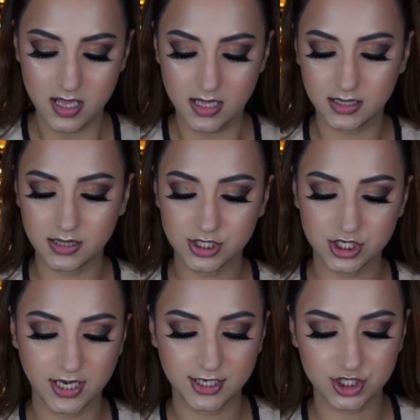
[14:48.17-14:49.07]
in the
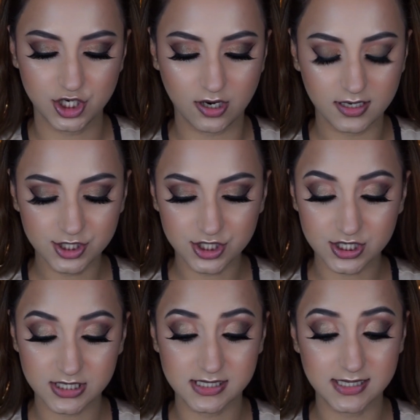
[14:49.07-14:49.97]
shade Chocolate just
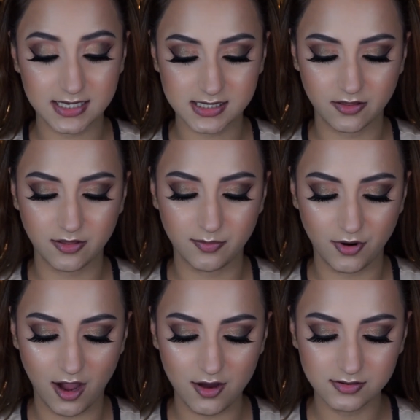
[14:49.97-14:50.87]
to set the
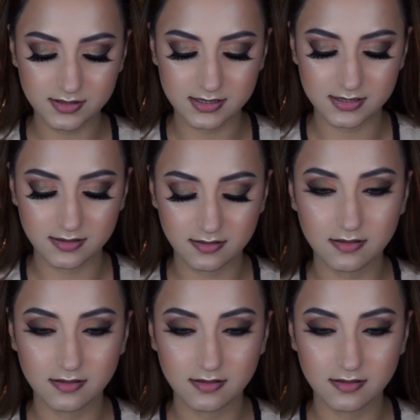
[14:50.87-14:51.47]
brows.